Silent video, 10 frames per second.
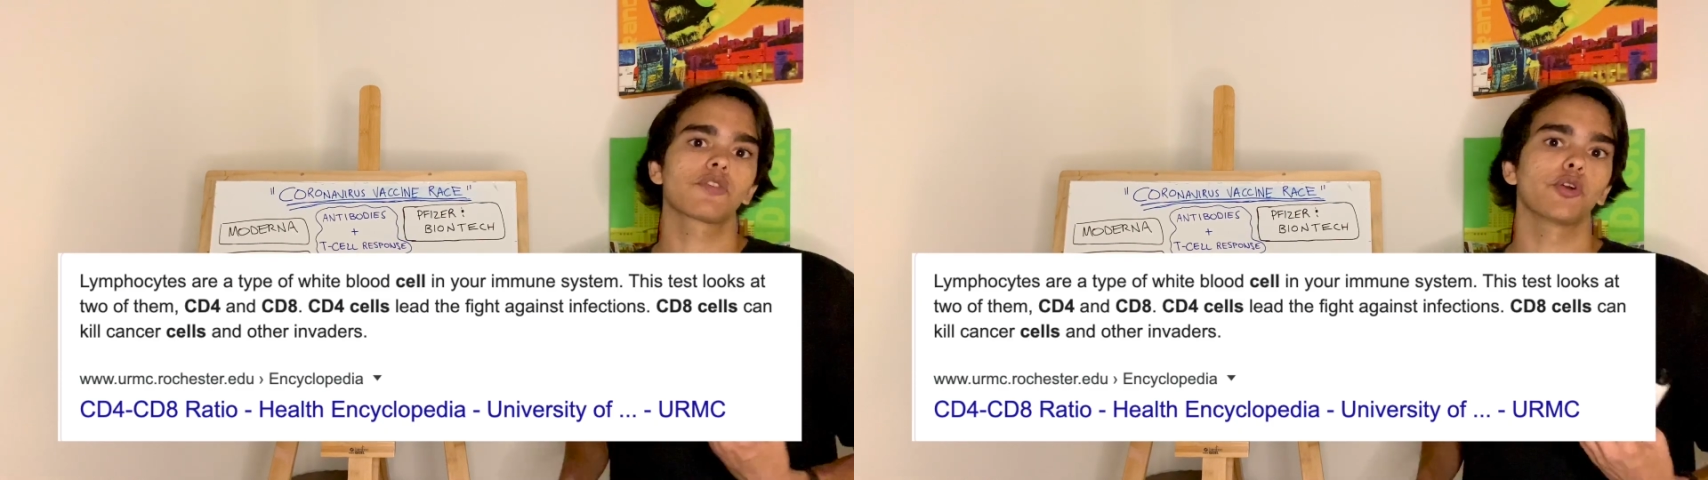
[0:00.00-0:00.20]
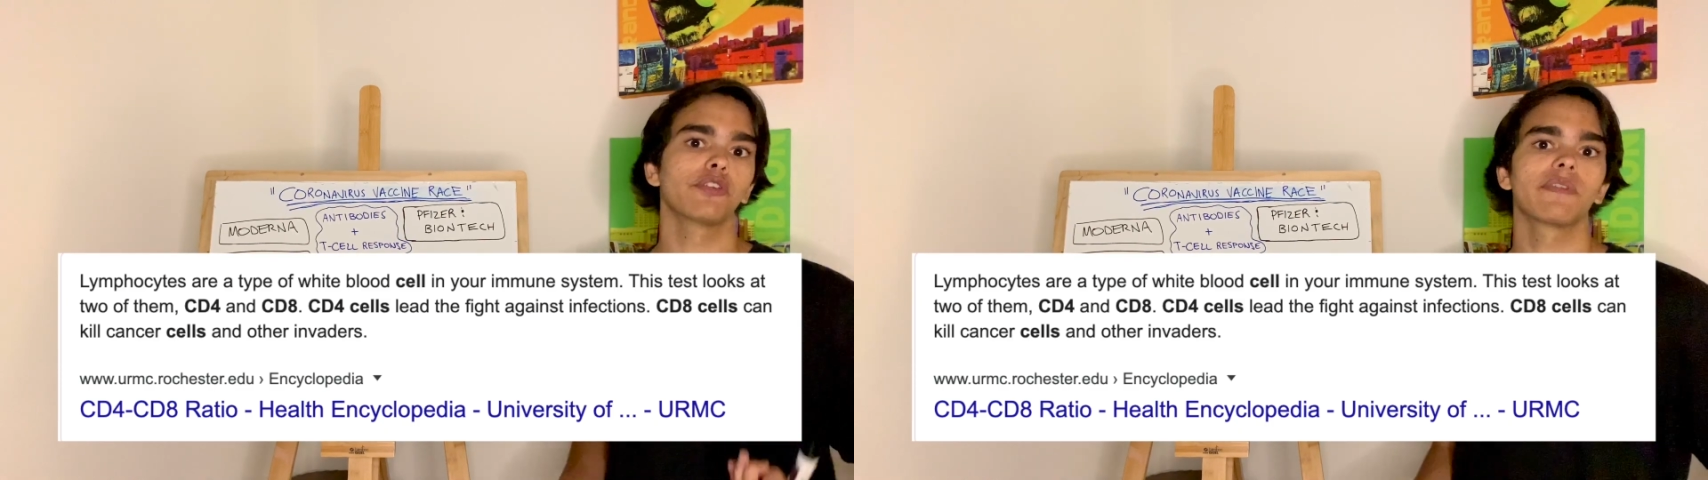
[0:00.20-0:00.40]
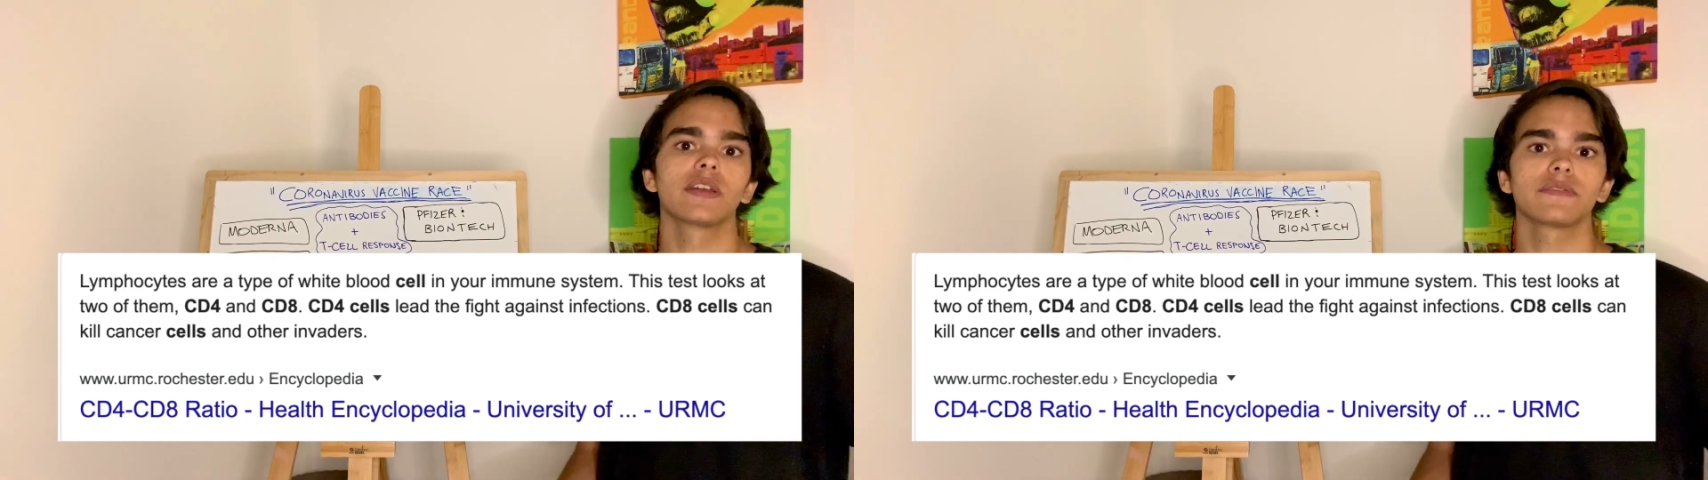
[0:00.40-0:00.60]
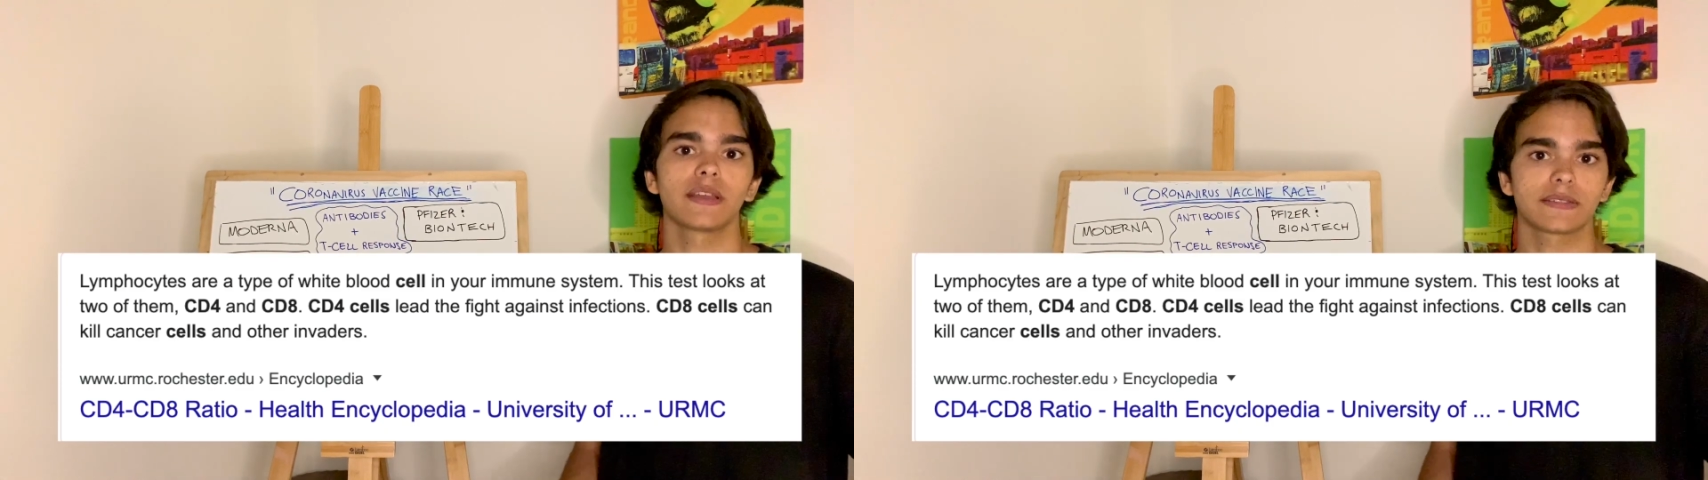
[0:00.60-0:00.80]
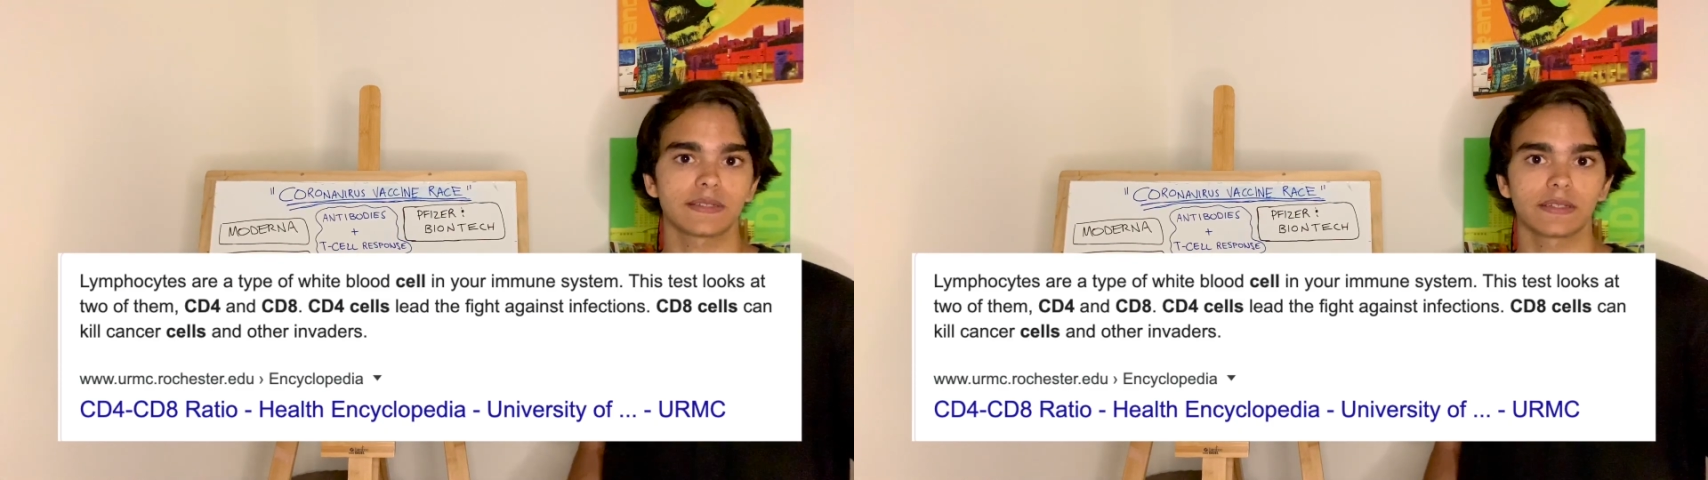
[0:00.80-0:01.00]
coronavirus
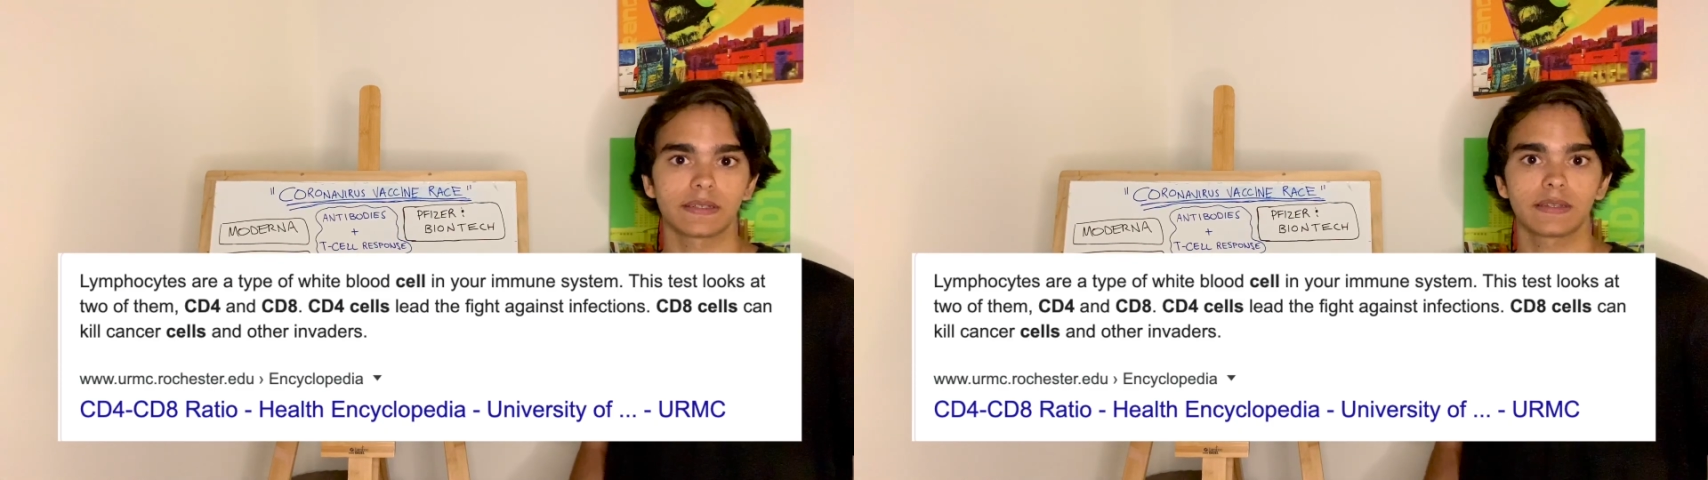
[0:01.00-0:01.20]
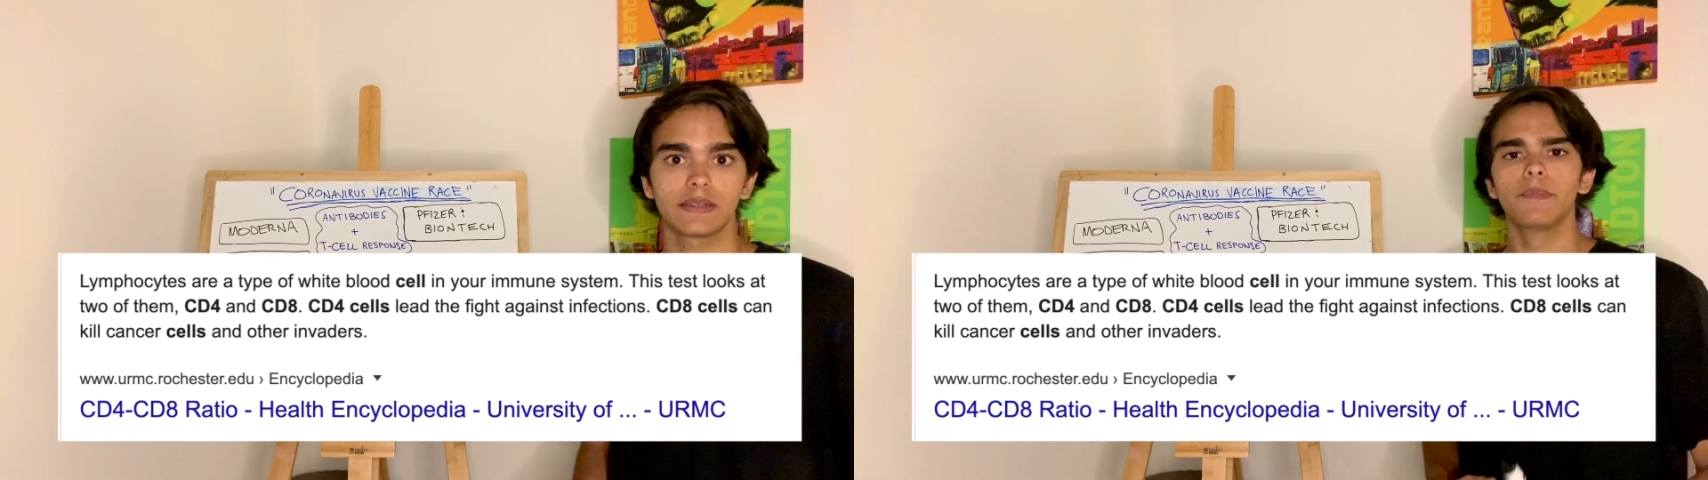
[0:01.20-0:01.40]
vaccine.